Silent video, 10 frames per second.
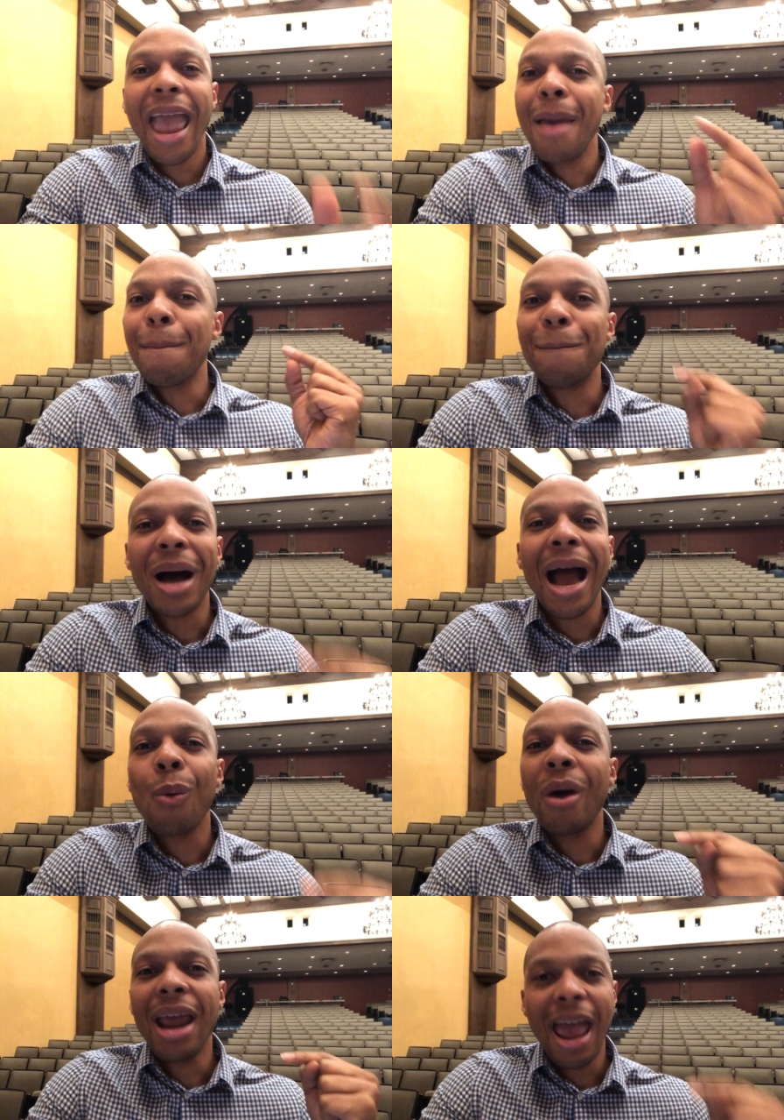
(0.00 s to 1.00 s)
and buy
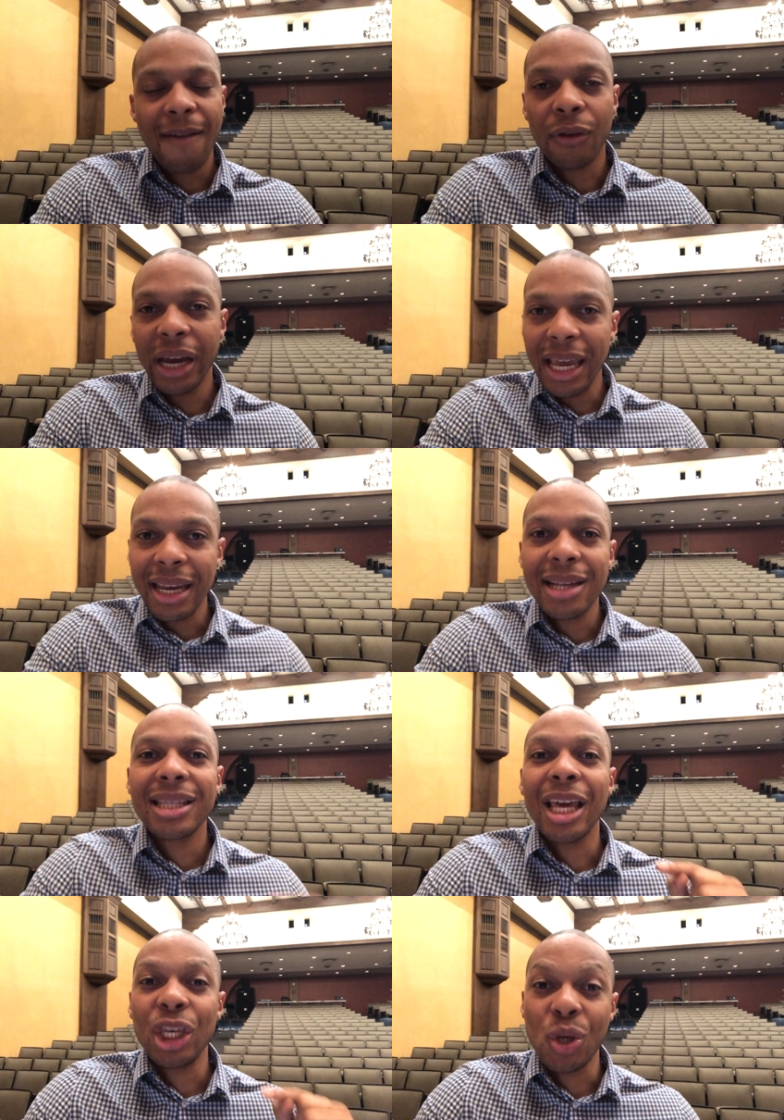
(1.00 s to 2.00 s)
whatever it is
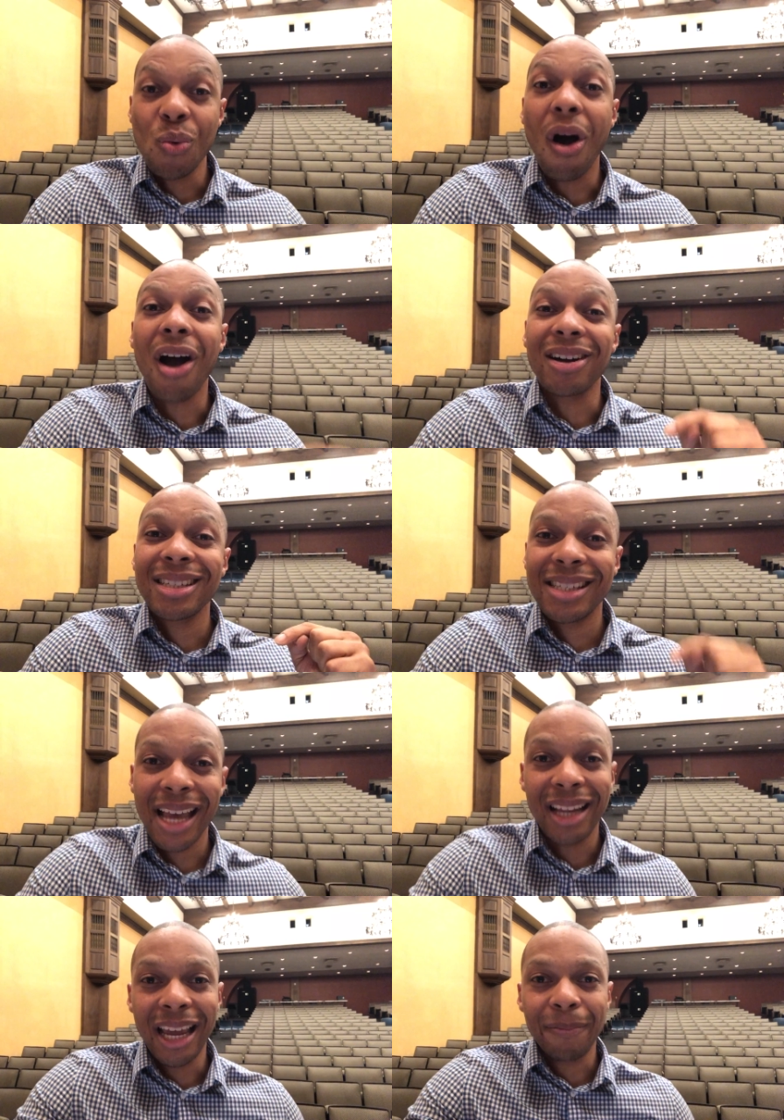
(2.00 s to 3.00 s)
that you are
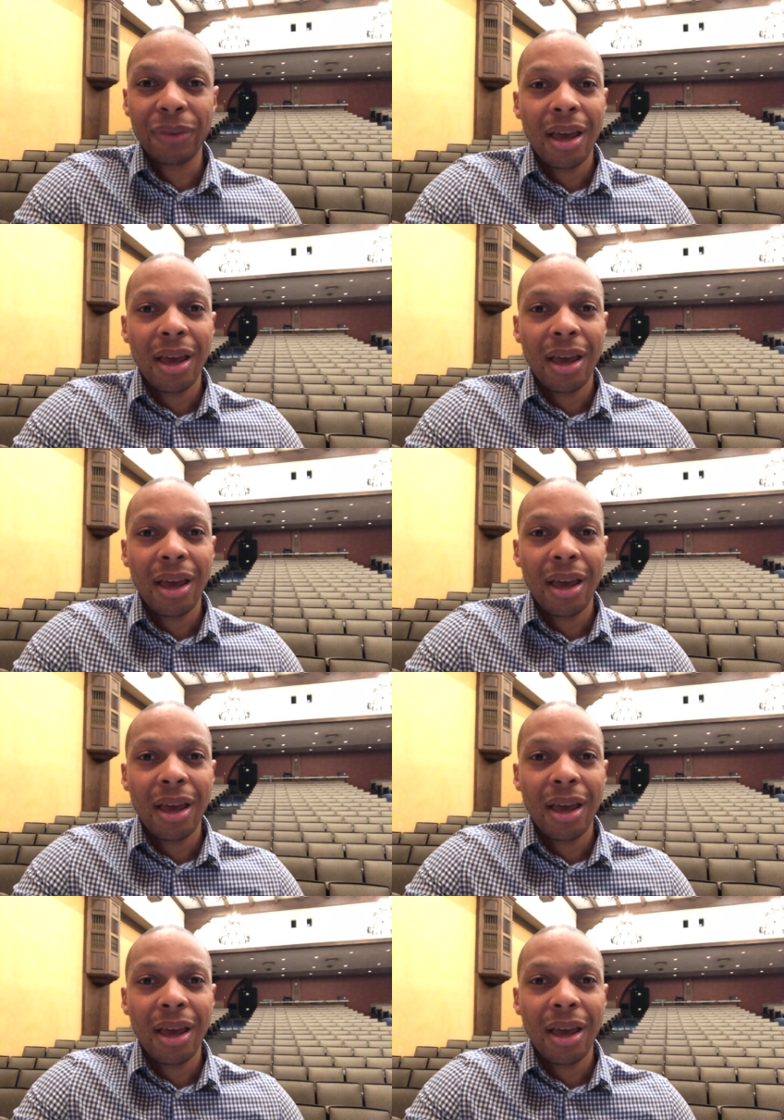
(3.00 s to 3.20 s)
selling.